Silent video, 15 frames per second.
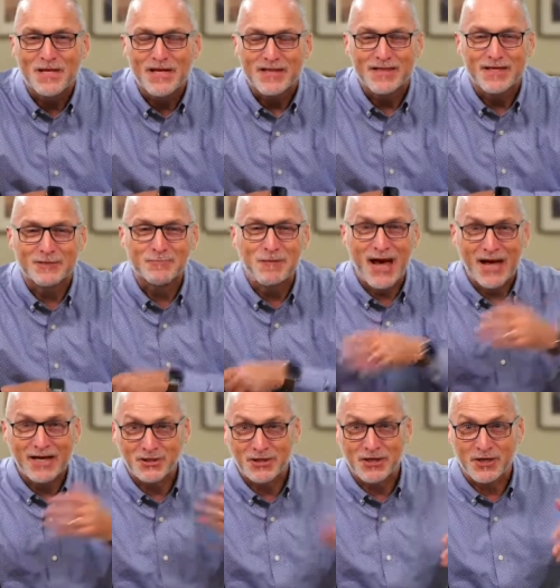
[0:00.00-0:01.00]
This
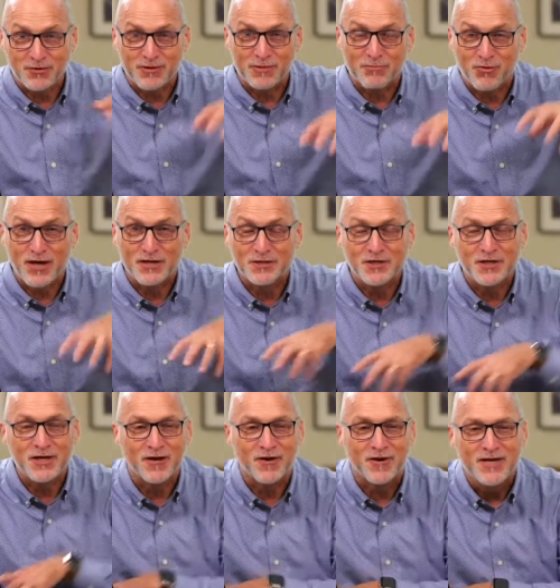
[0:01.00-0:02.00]
past year, the present
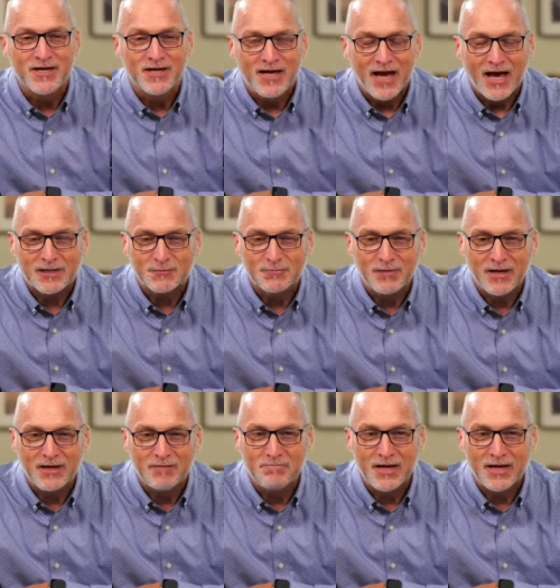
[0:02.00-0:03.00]
year, has
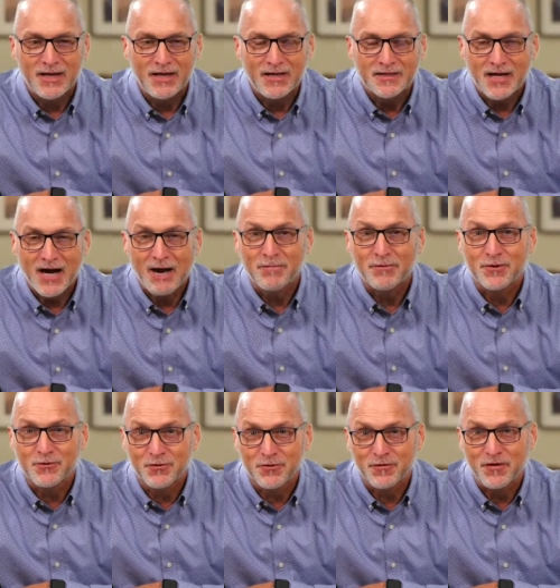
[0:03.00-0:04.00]
been many
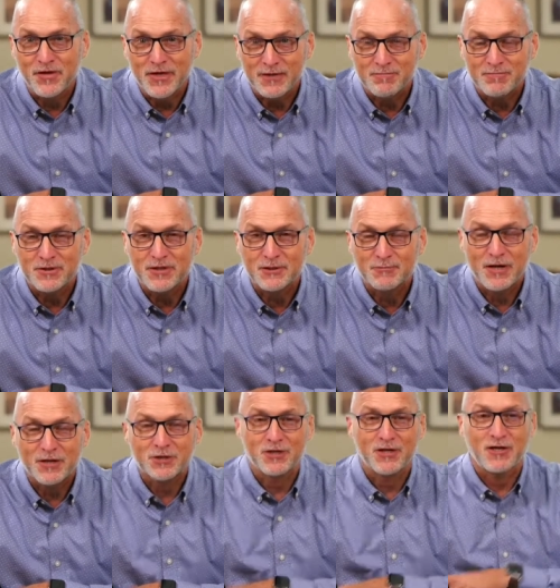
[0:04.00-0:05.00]
topical themes,
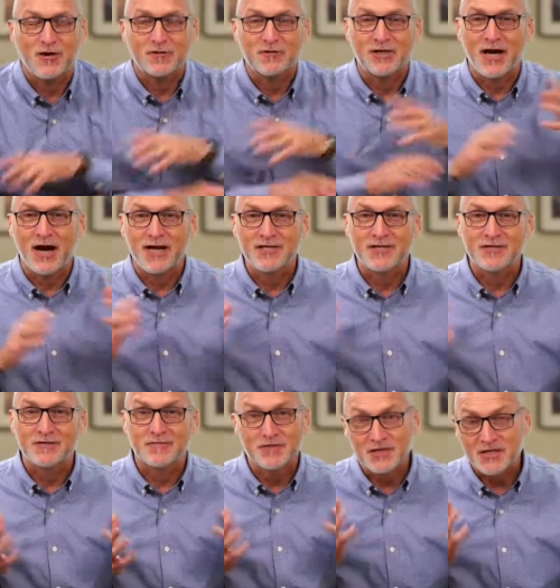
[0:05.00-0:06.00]
especially along the ideas
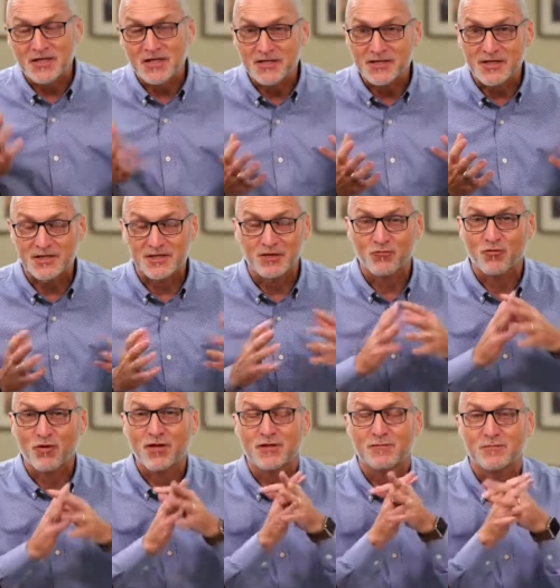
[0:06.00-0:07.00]
of seasons and
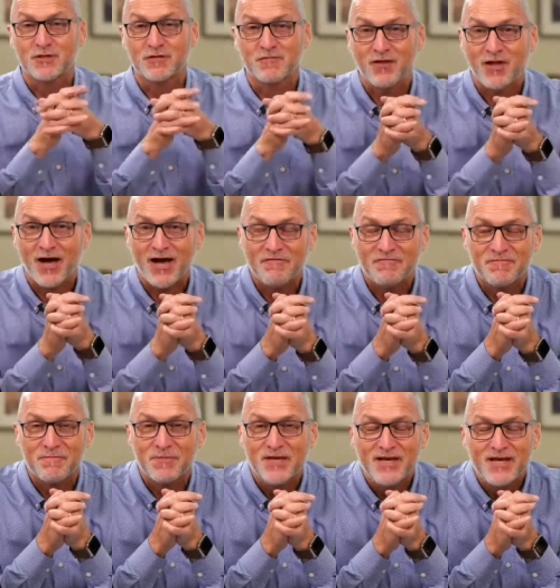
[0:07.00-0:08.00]
rhythms of life.
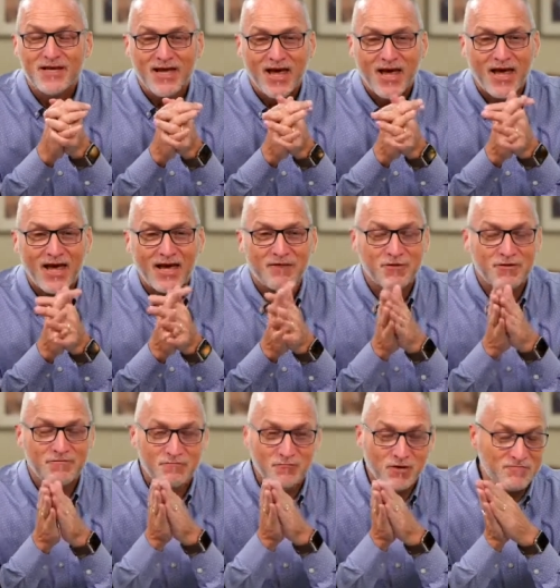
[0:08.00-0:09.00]
And
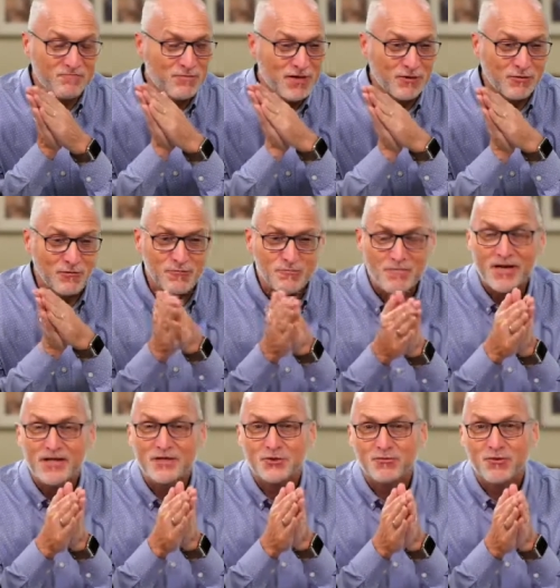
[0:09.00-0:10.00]
we've been through
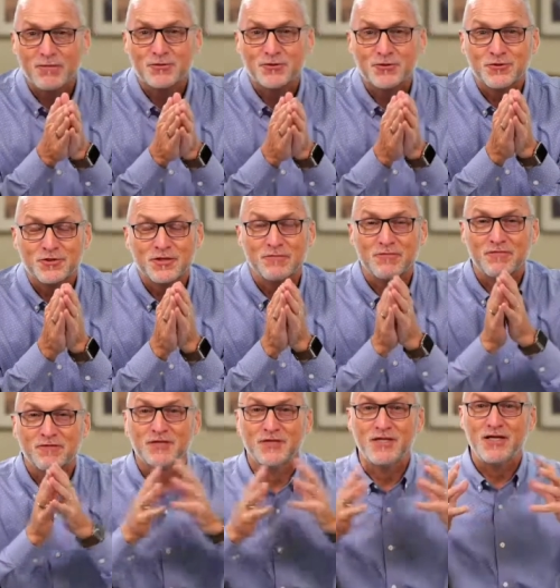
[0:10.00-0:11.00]
many scriptures and we've
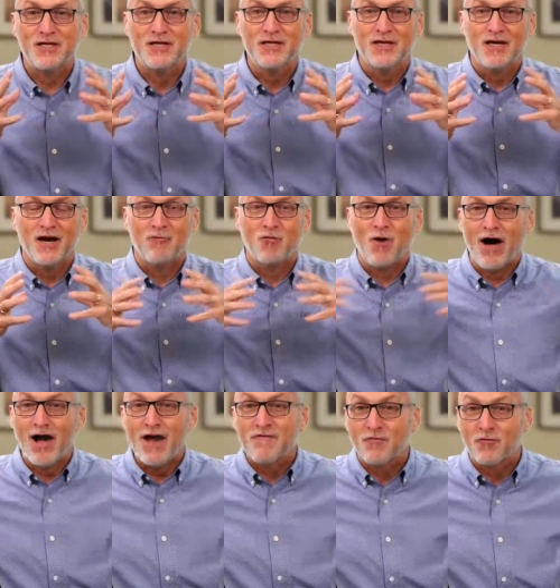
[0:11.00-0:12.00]
seen a
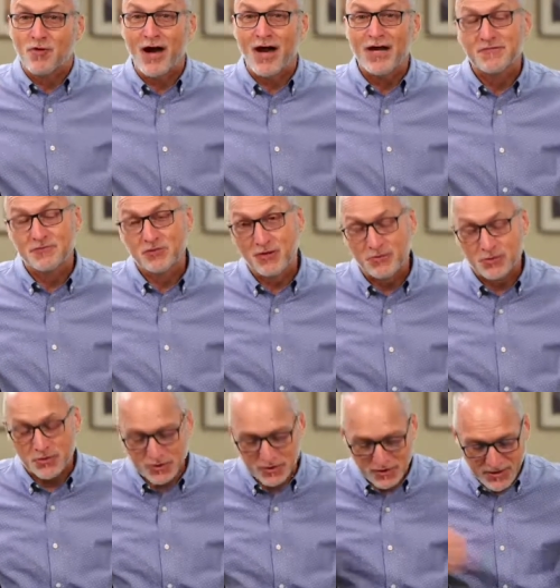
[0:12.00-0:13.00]
wide variety of
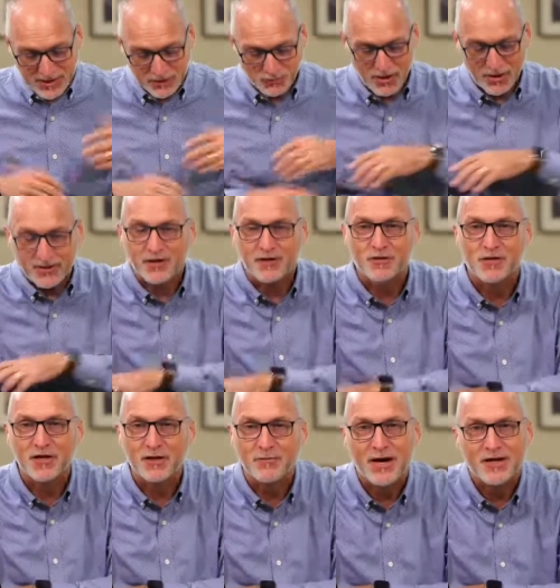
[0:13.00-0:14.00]
scriptures. So that's one good
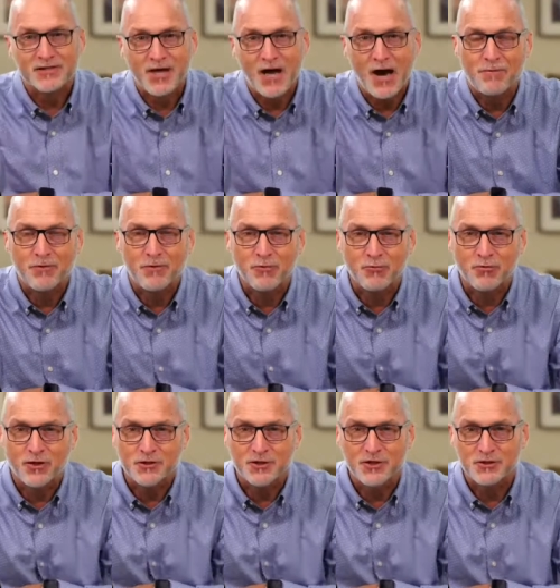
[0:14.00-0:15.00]
thing about topical
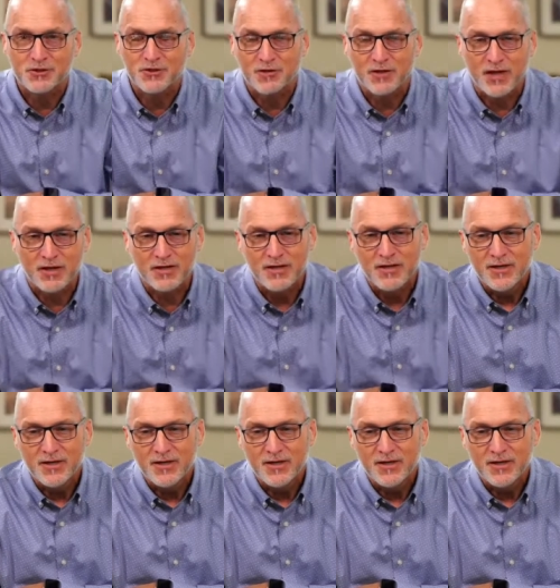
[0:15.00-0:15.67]
preaching is you can